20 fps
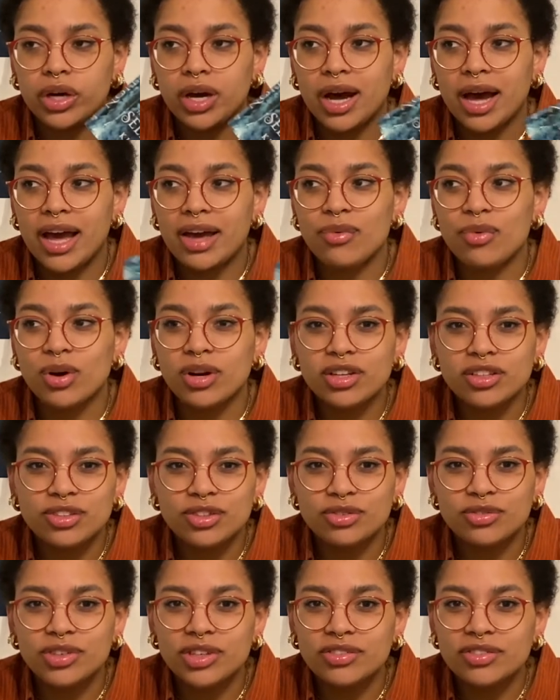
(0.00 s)
I wanted to
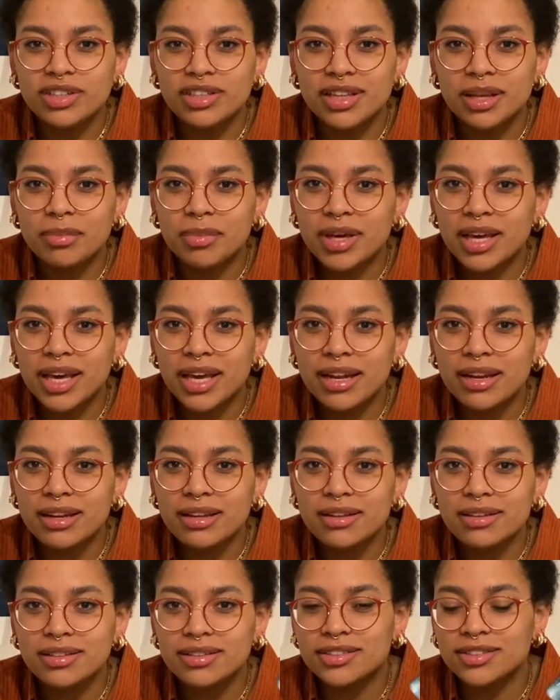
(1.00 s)
reread them
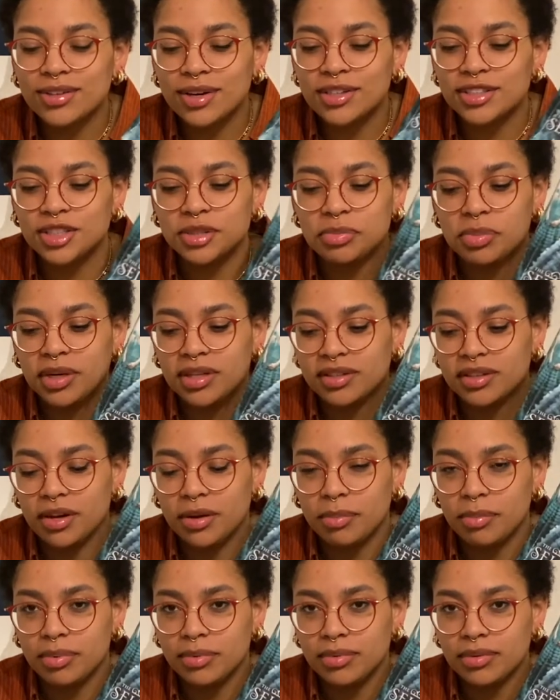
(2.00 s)
again. So I just picked
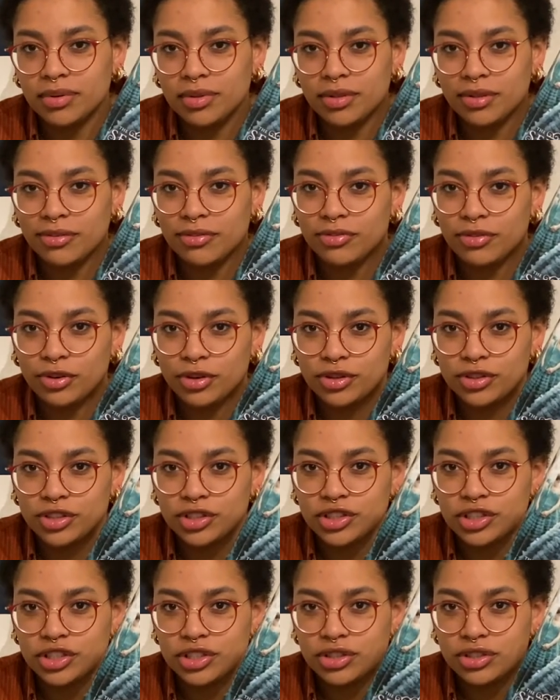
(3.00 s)
up the
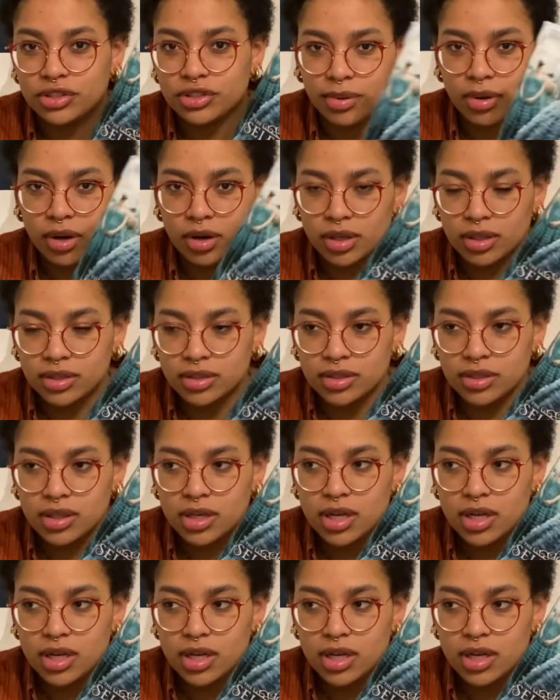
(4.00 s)
first part,